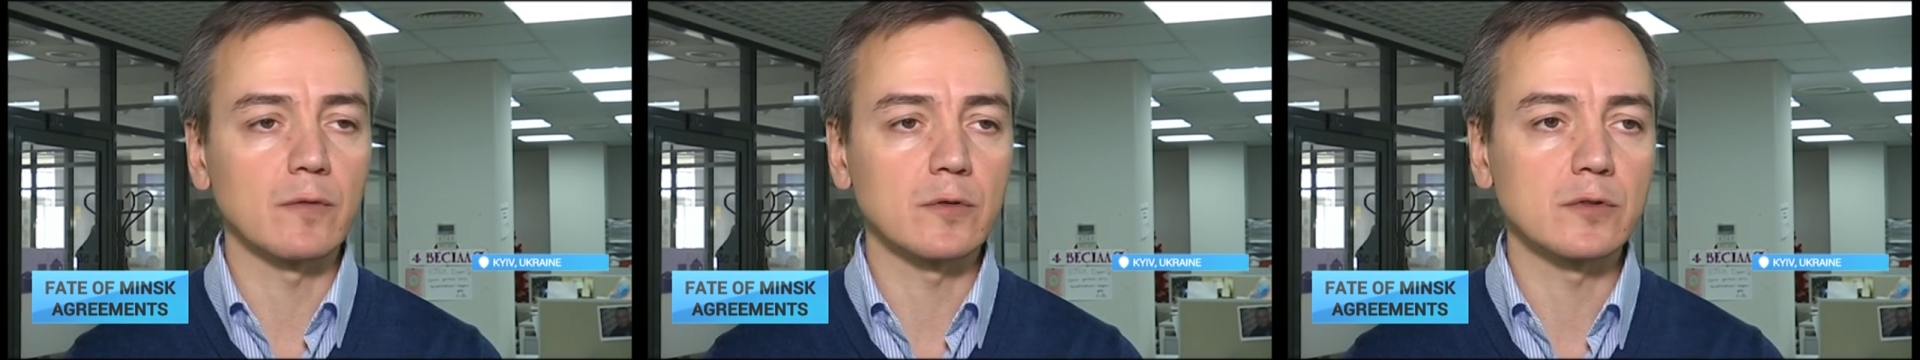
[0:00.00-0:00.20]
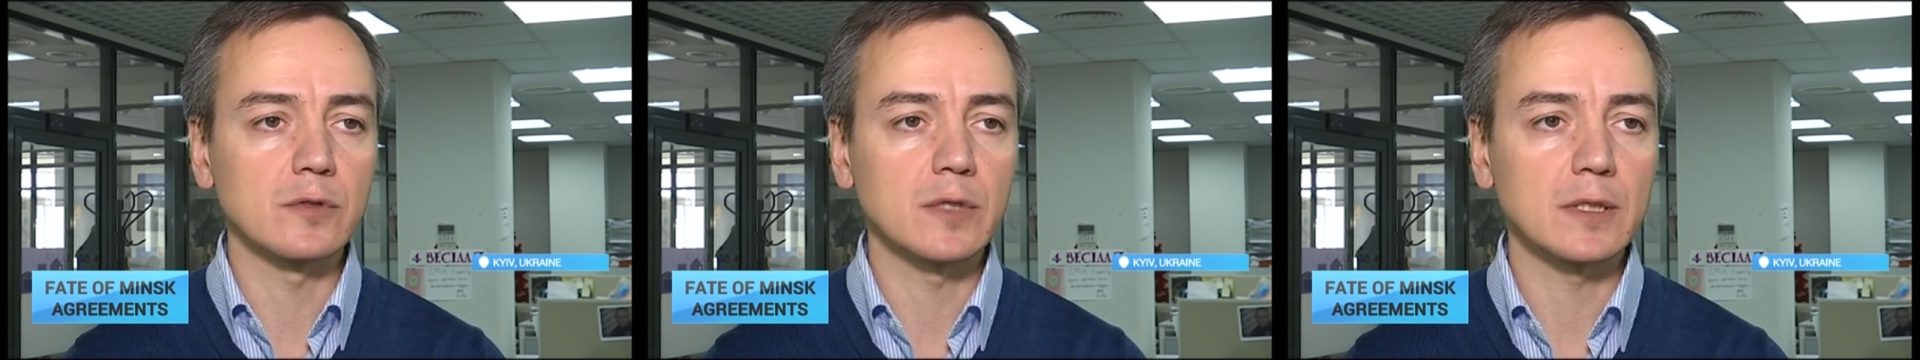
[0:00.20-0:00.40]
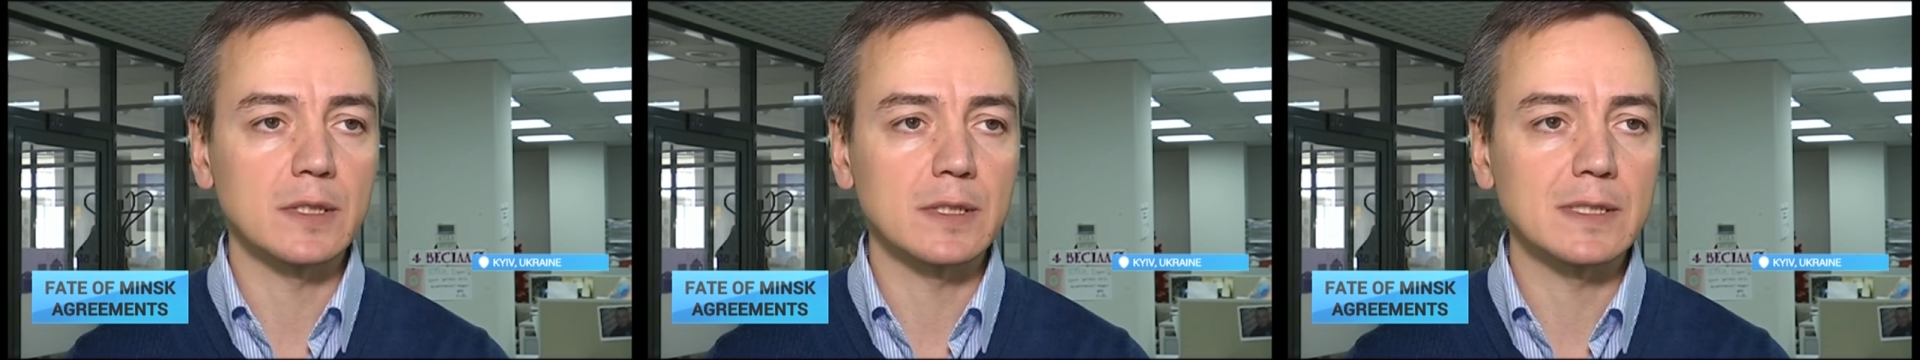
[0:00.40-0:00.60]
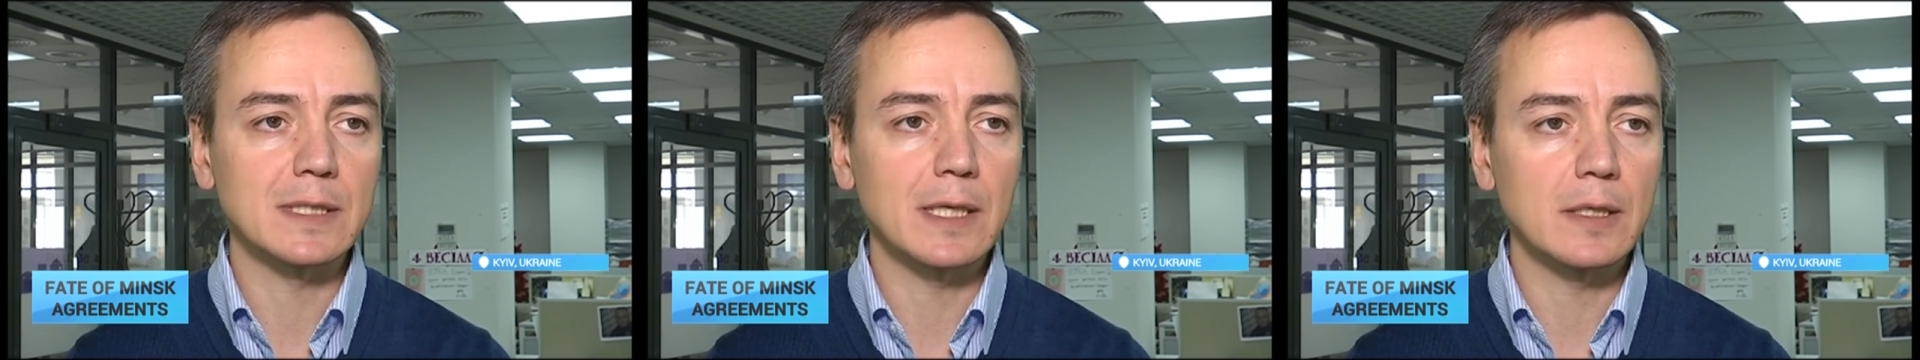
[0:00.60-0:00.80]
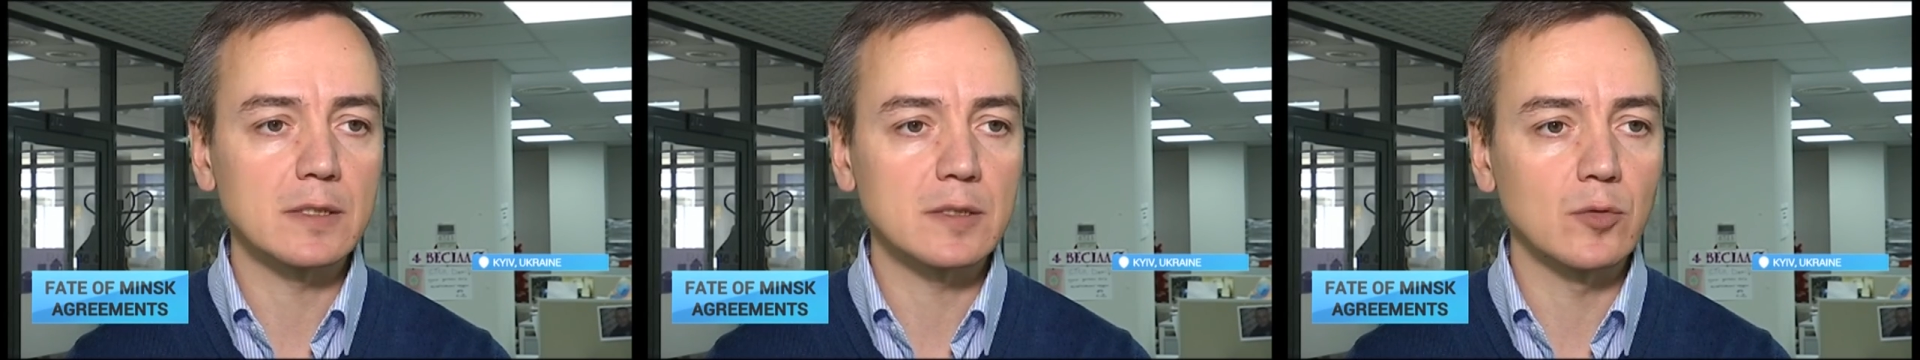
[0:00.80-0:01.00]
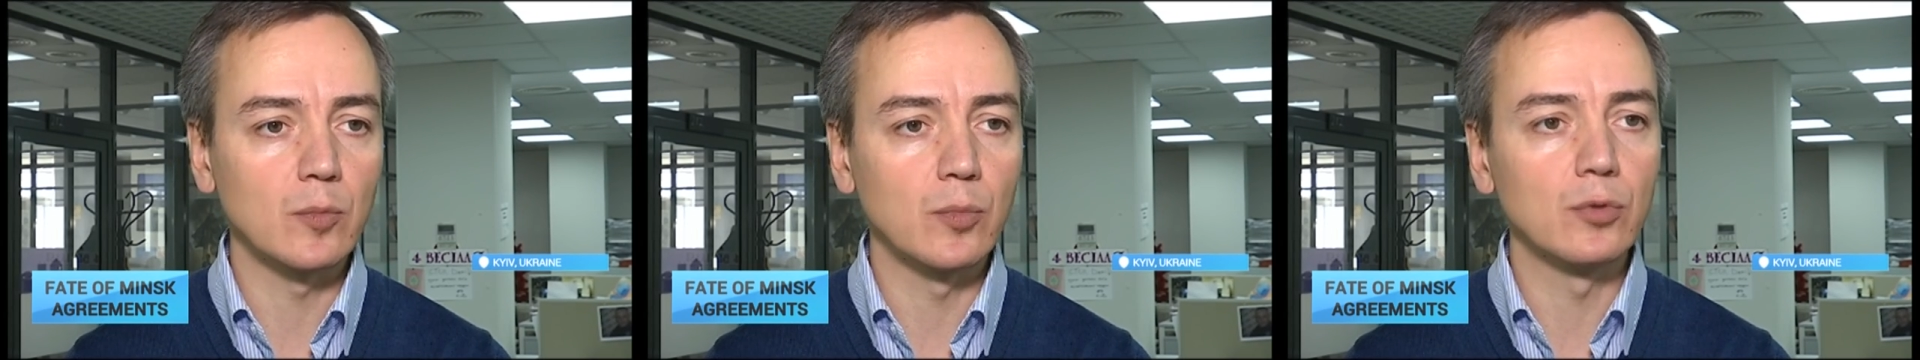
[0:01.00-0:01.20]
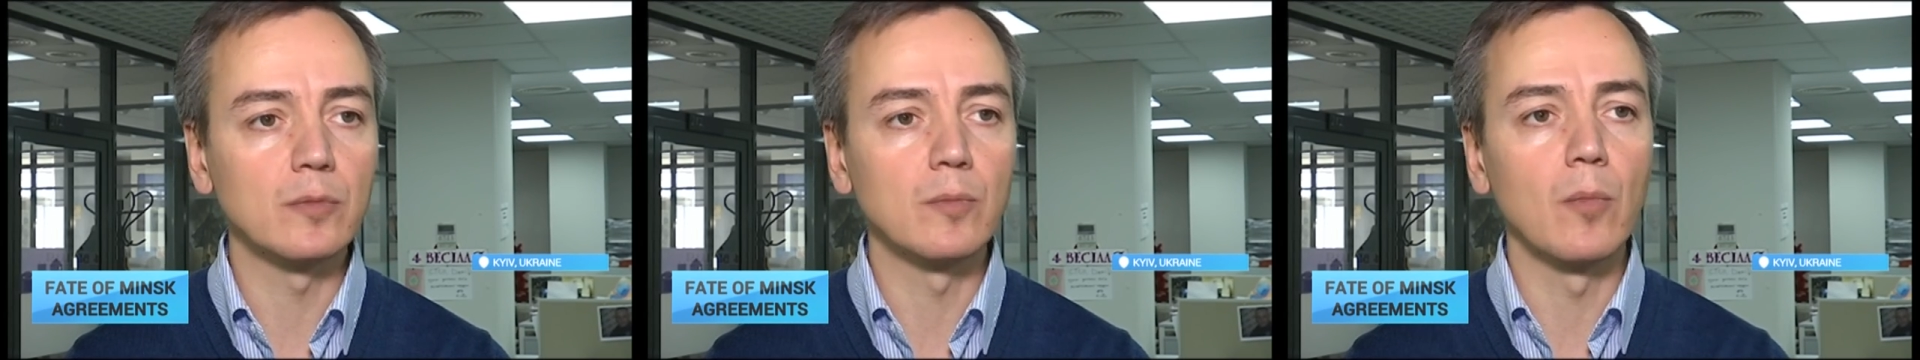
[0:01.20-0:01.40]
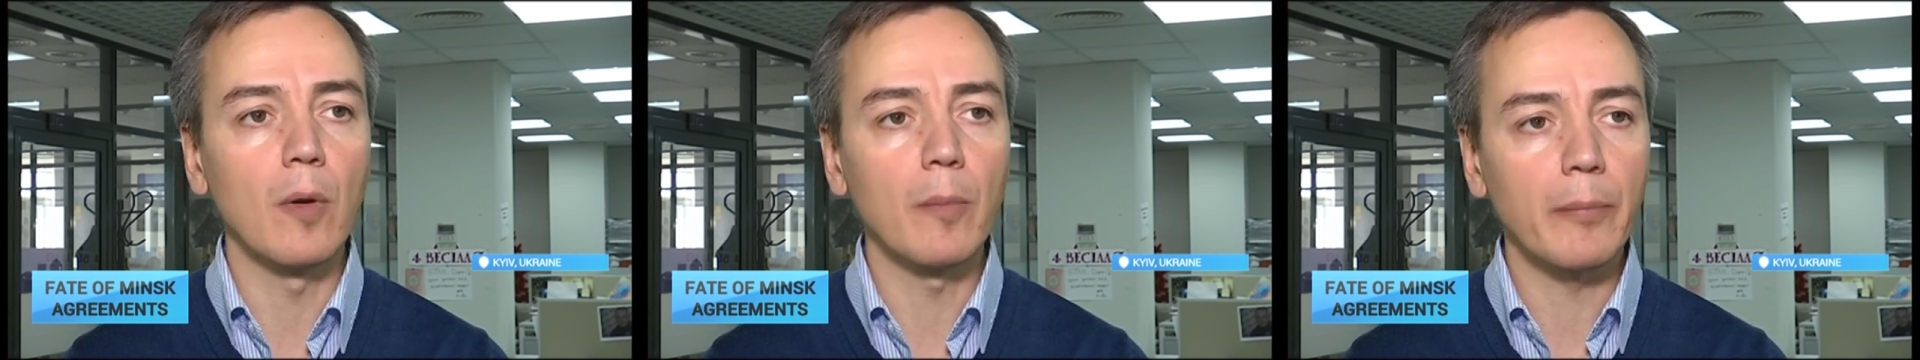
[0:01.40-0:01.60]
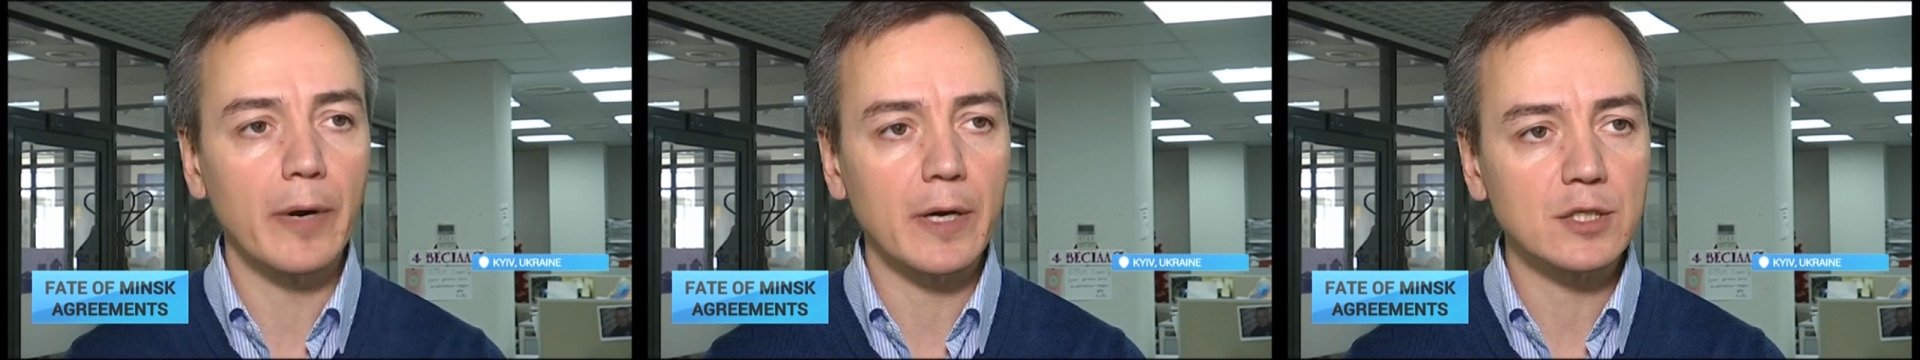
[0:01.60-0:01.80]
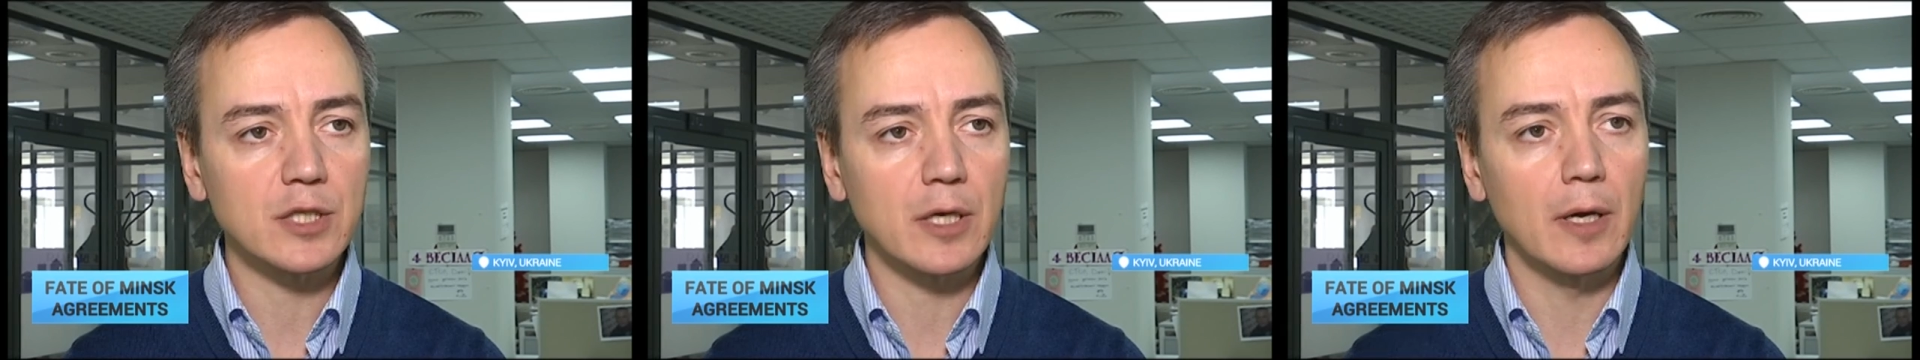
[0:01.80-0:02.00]
for the United States, to put more
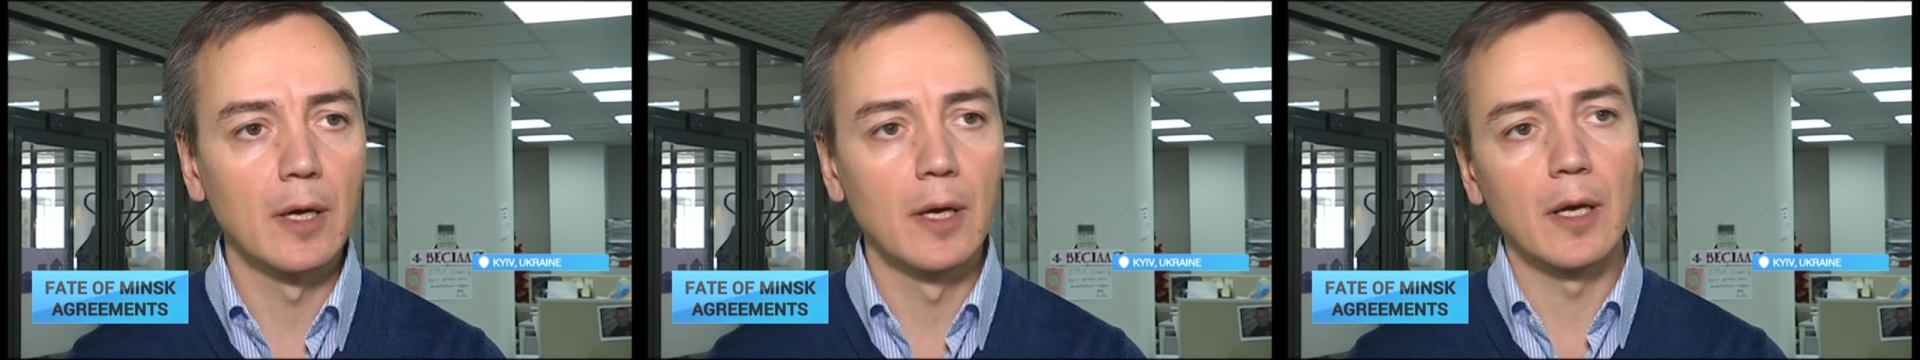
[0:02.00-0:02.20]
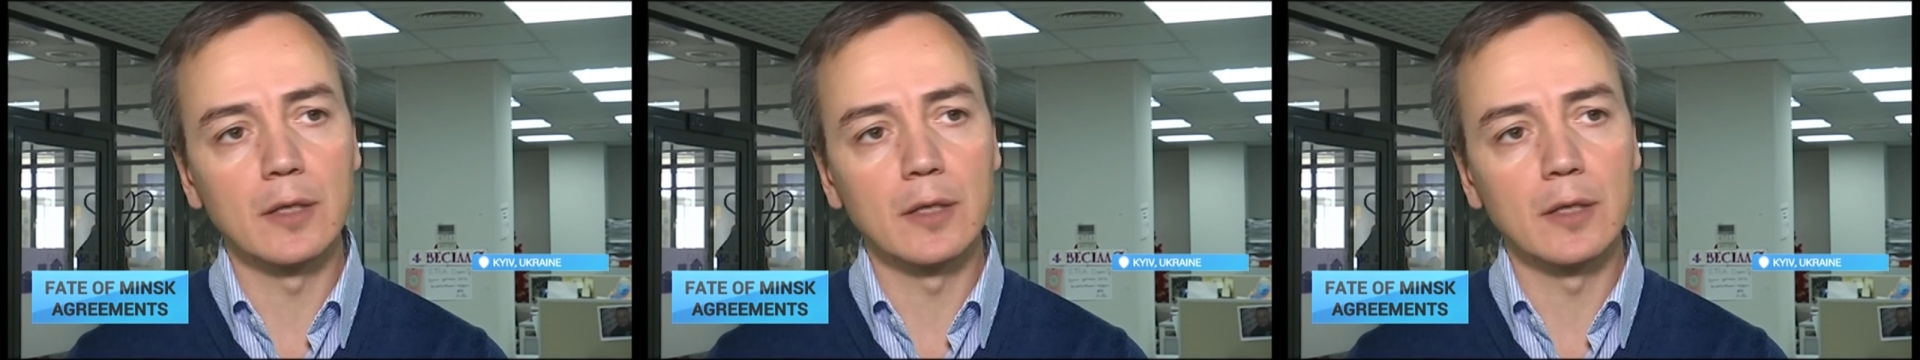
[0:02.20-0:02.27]
pressure